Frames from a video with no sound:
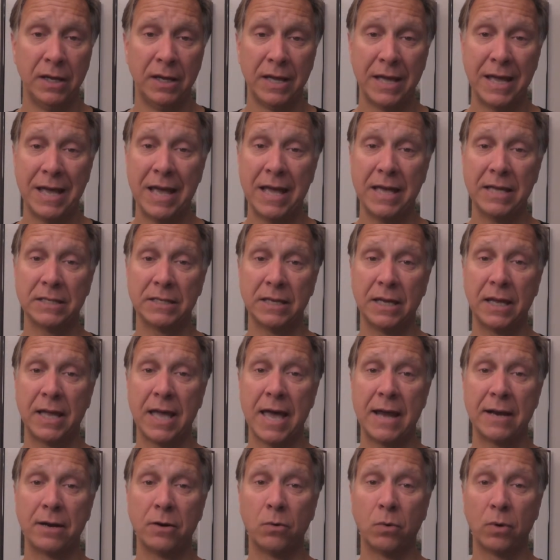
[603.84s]
As a
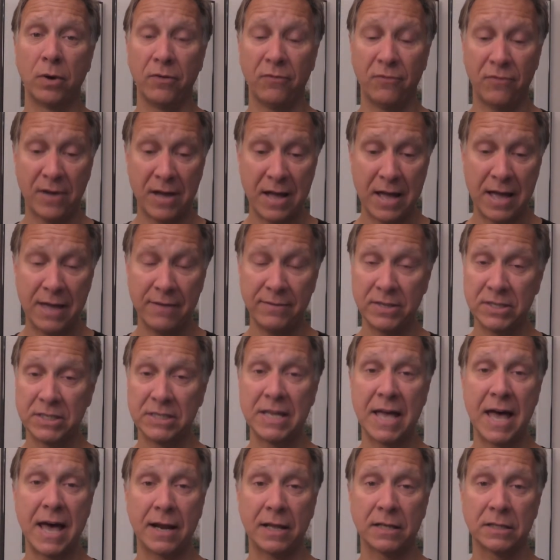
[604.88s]
Category 5, it
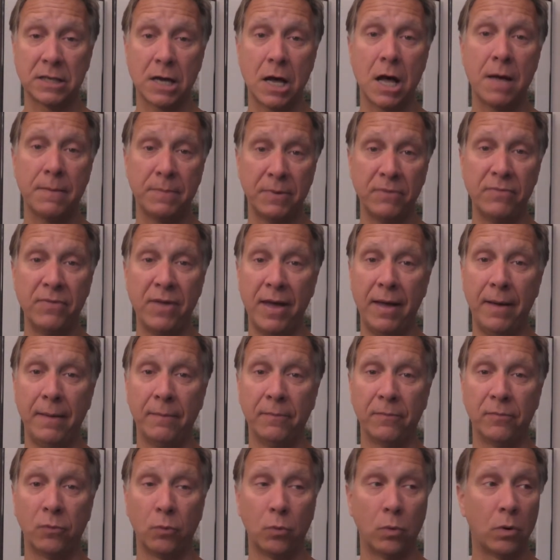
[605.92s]
sat on top of
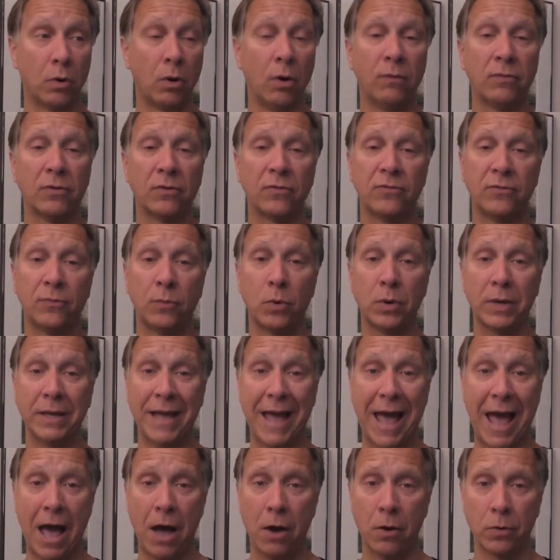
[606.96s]
them for over 40
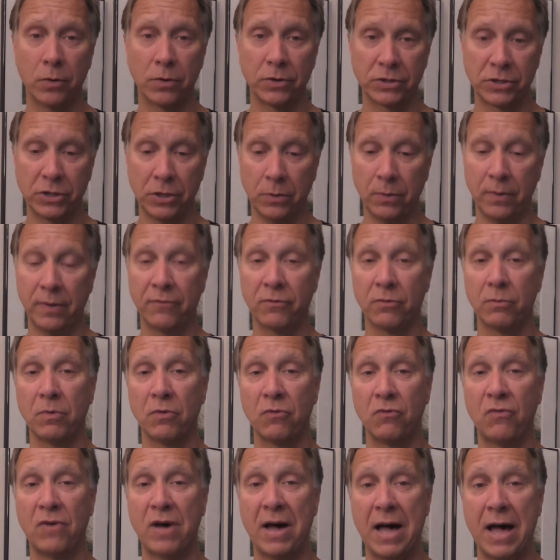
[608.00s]
hours, going from a
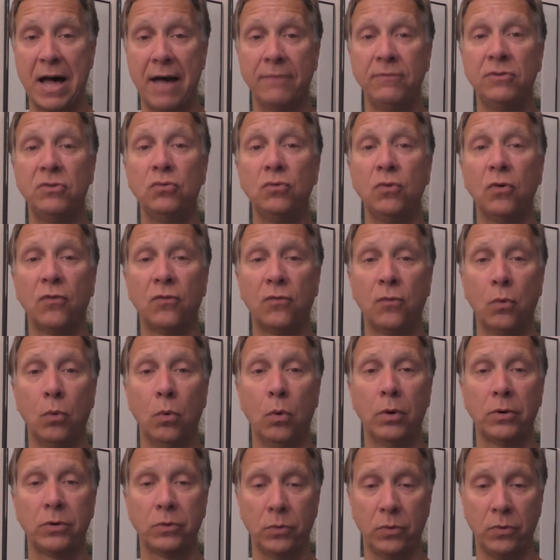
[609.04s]
5 to a
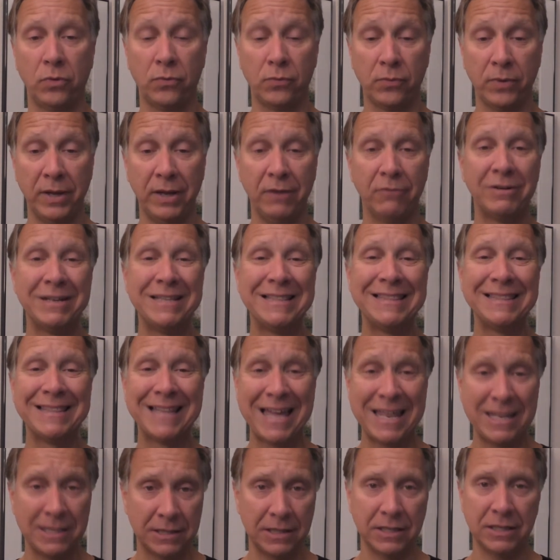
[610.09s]
4 to a 3,
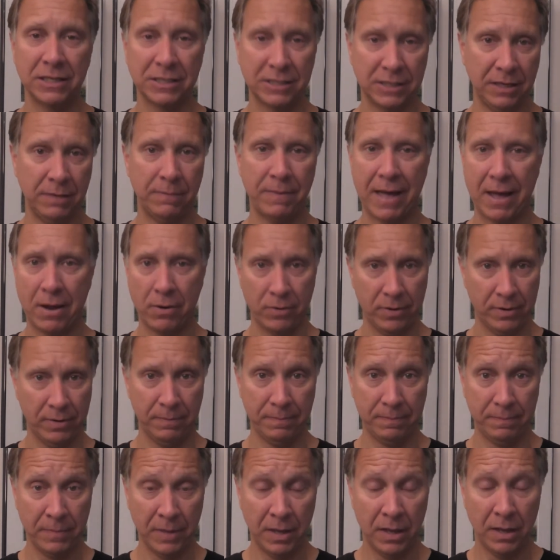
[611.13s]
relentlessly
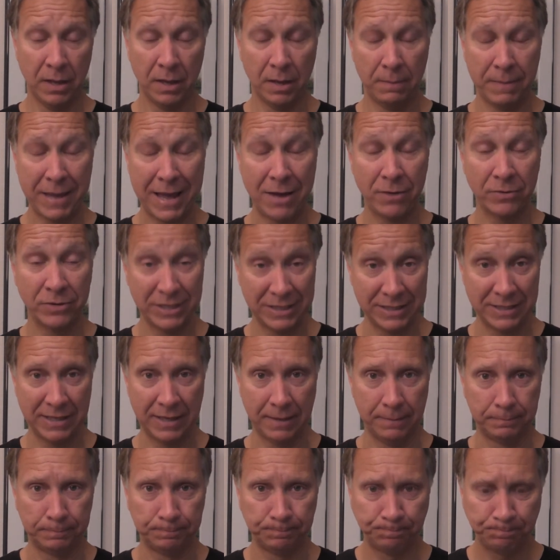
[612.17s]
pounding
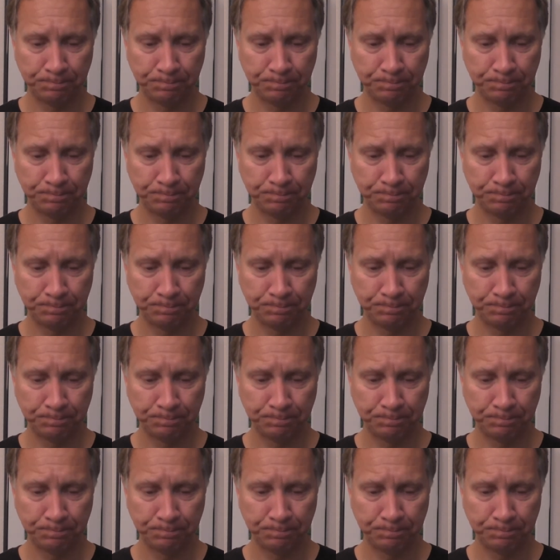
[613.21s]
them.